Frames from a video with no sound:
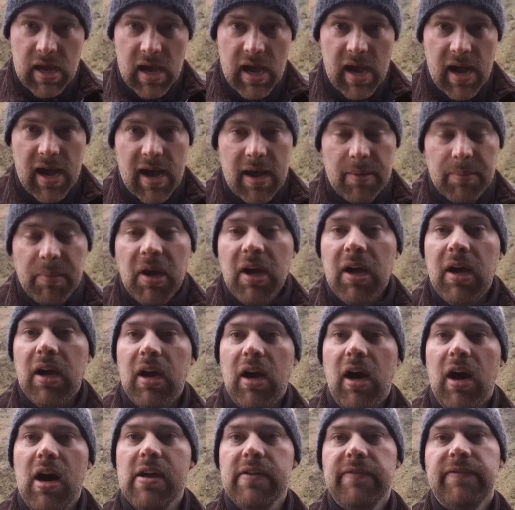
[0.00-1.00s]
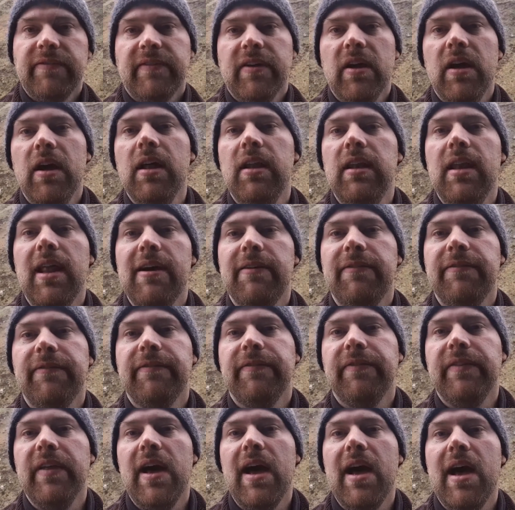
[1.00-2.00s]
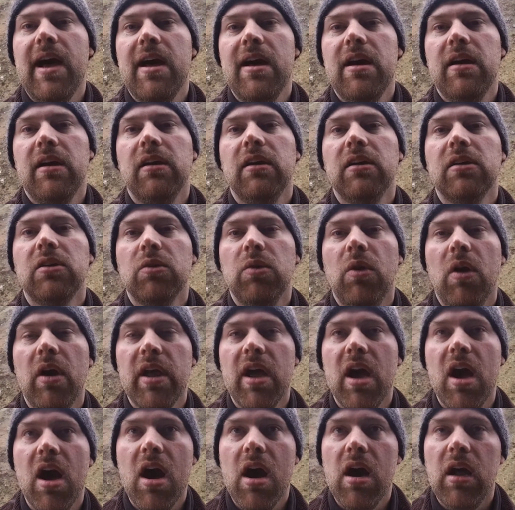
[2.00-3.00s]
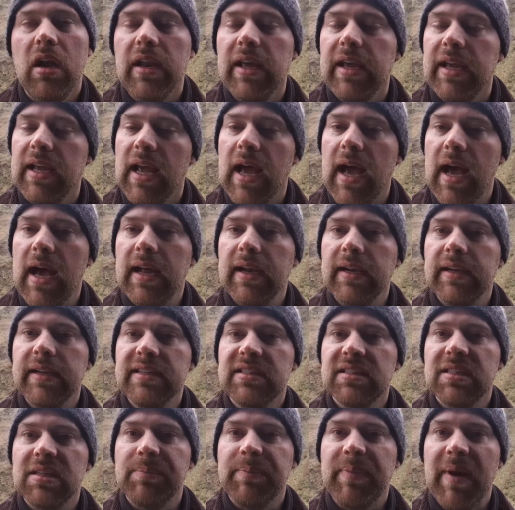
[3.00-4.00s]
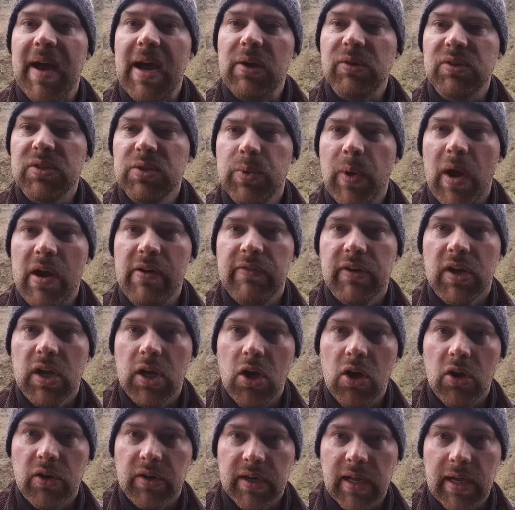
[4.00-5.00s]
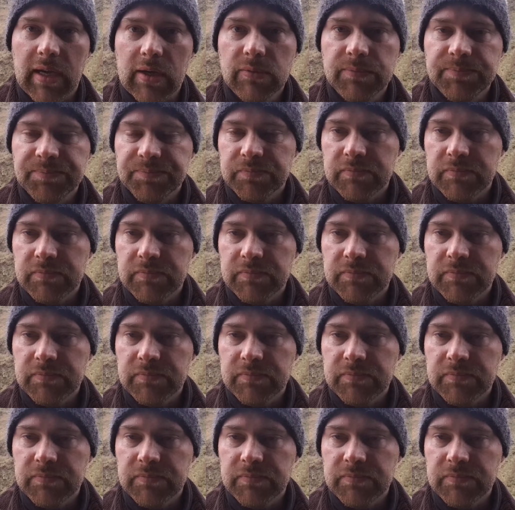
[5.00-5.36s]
I've left there quite early and it's about 12 o'clock now.